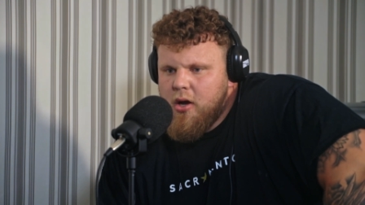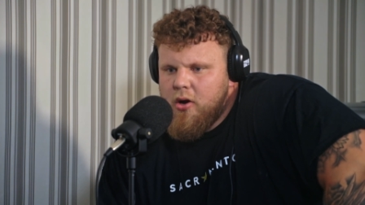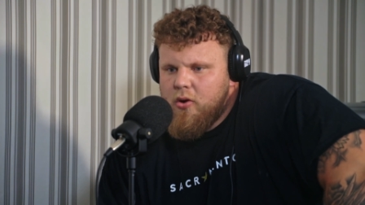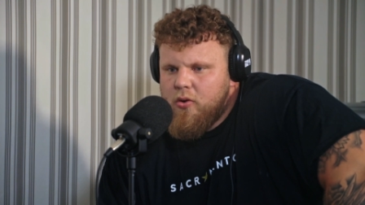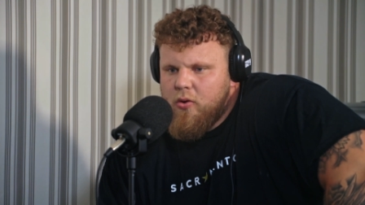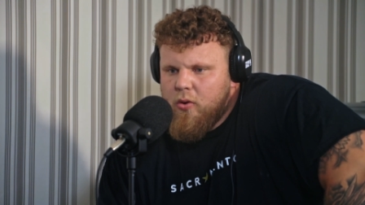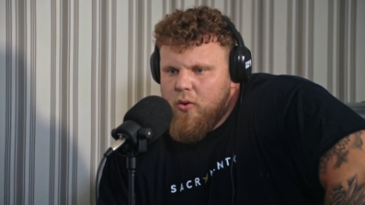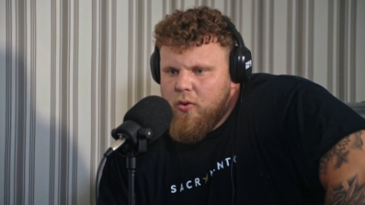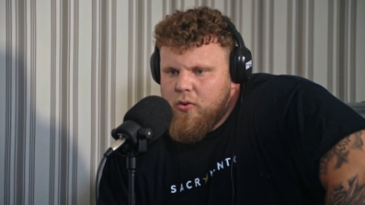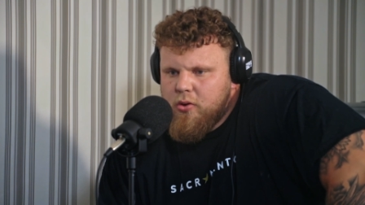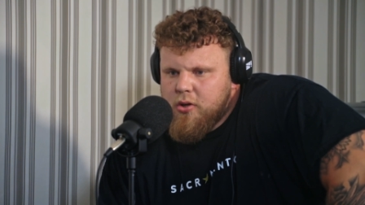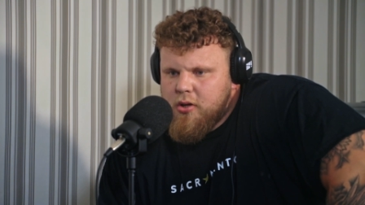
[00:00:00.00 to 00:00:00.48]

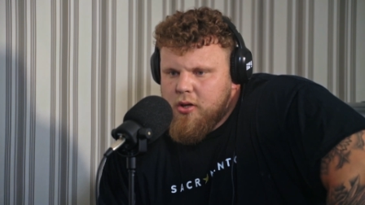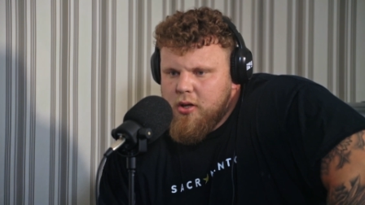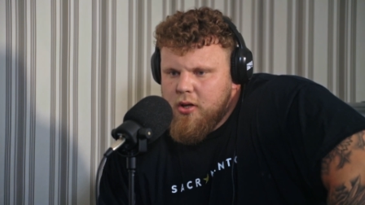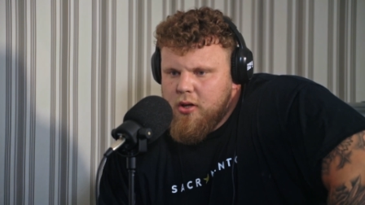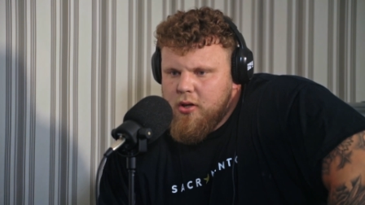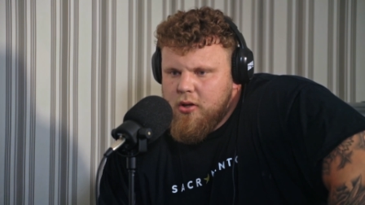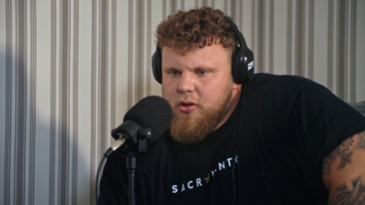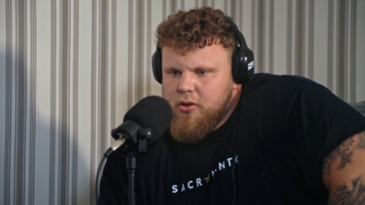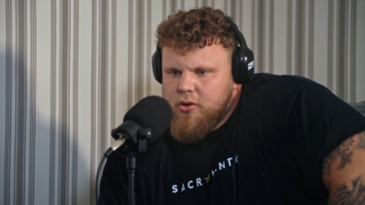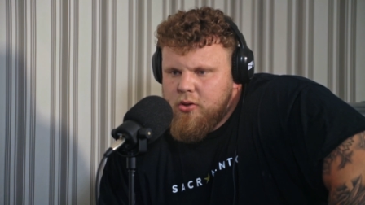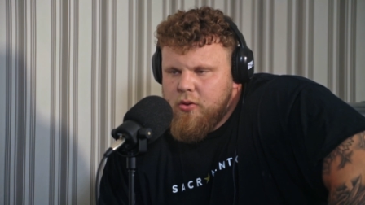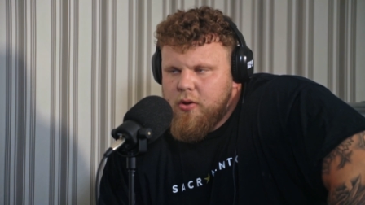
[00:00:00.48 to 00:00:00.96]
Rogue
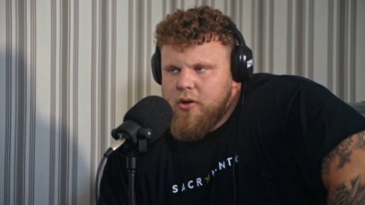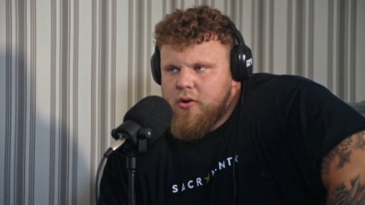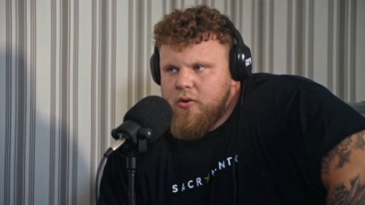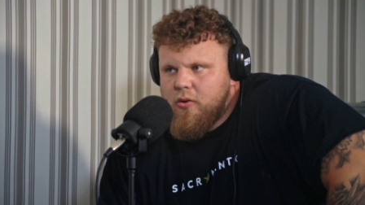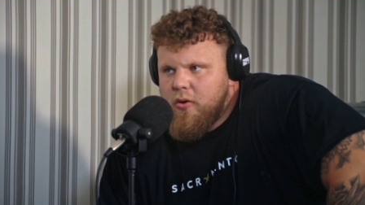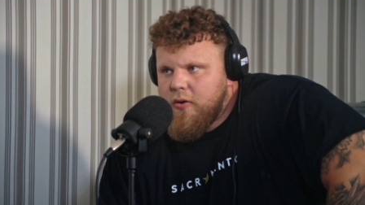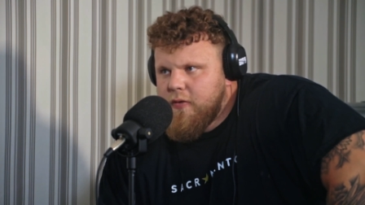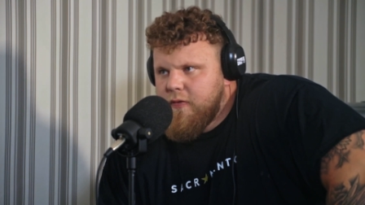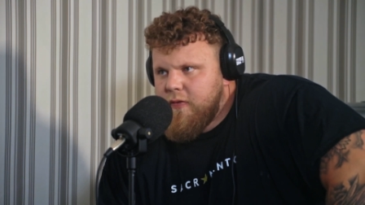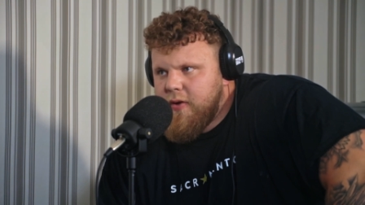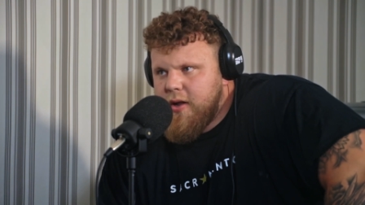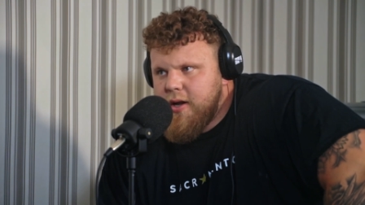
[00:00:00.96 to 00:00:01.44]

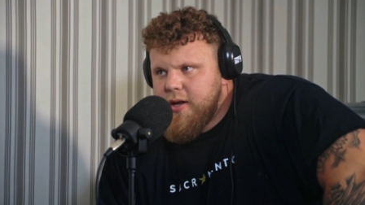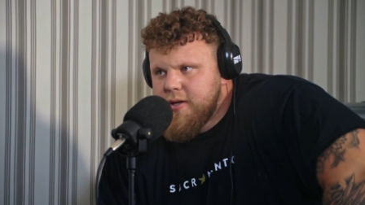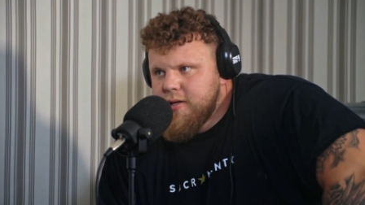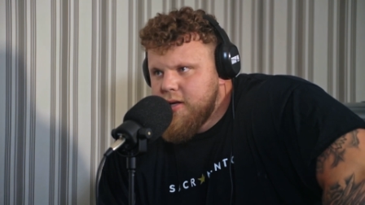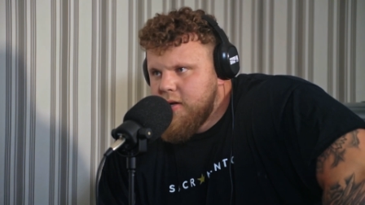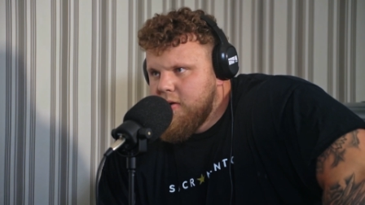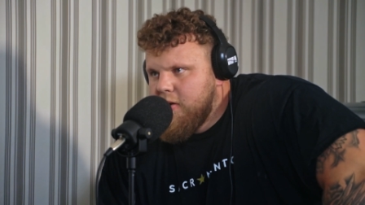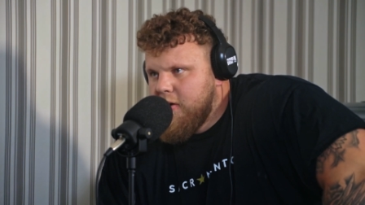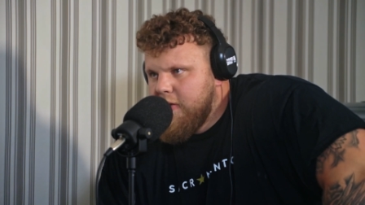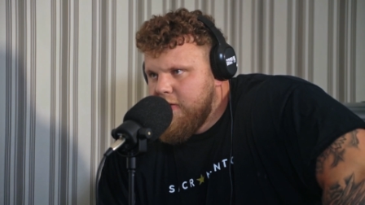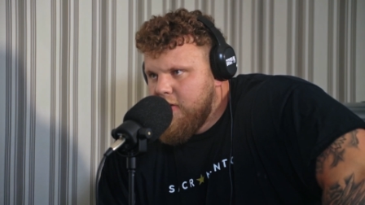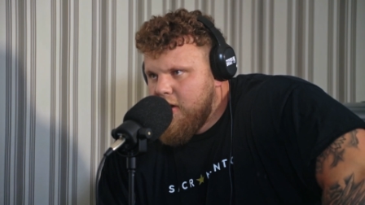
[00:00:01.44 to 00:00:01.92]
Fitness, I
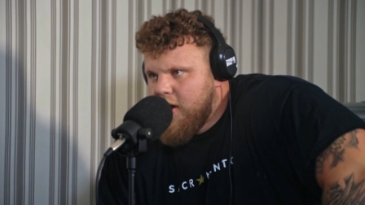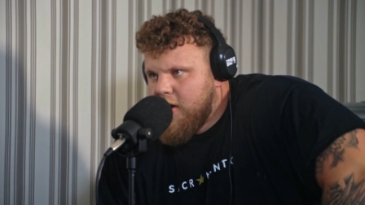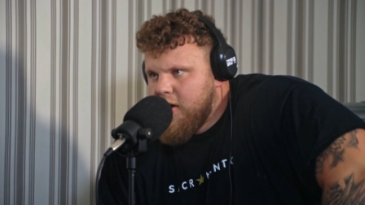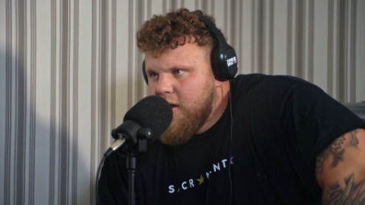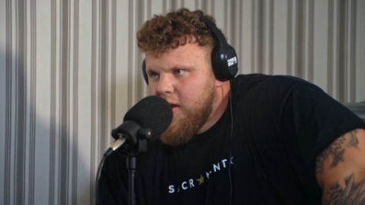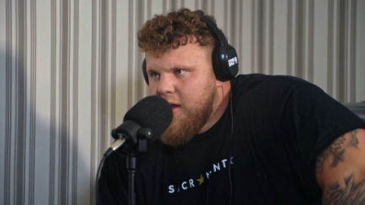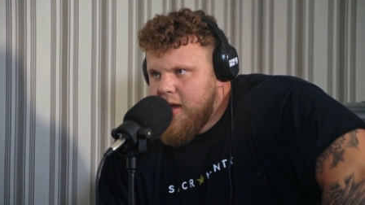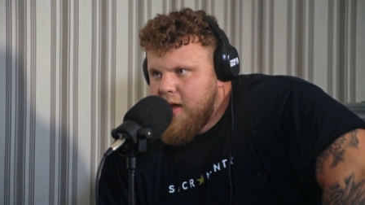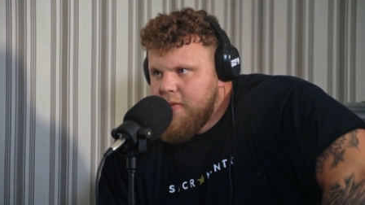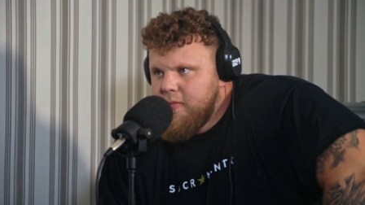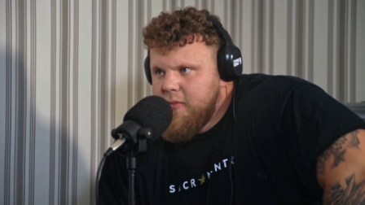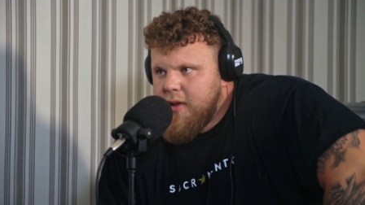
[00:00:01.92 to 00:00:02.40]
don't know if you heard
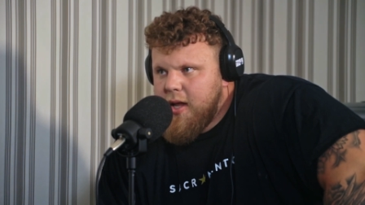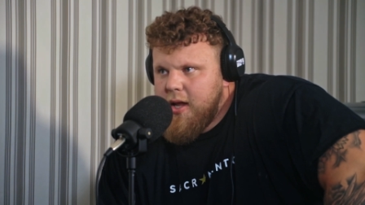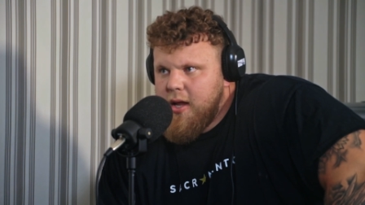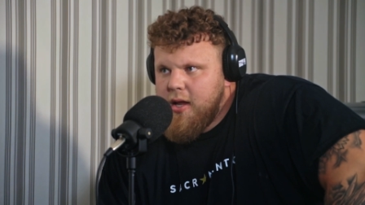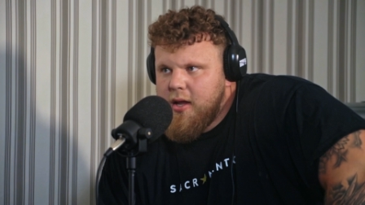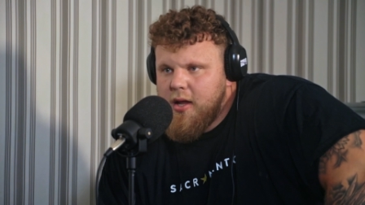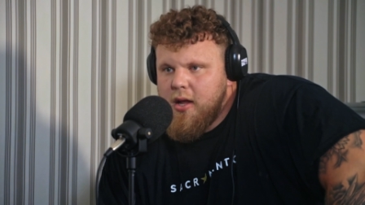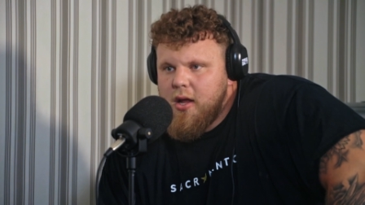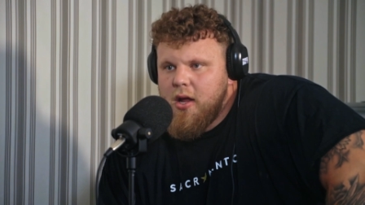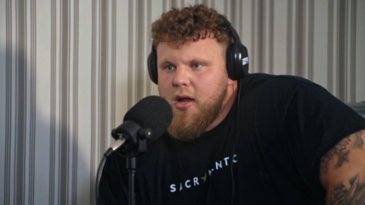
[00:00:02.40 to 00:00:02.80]
of them. They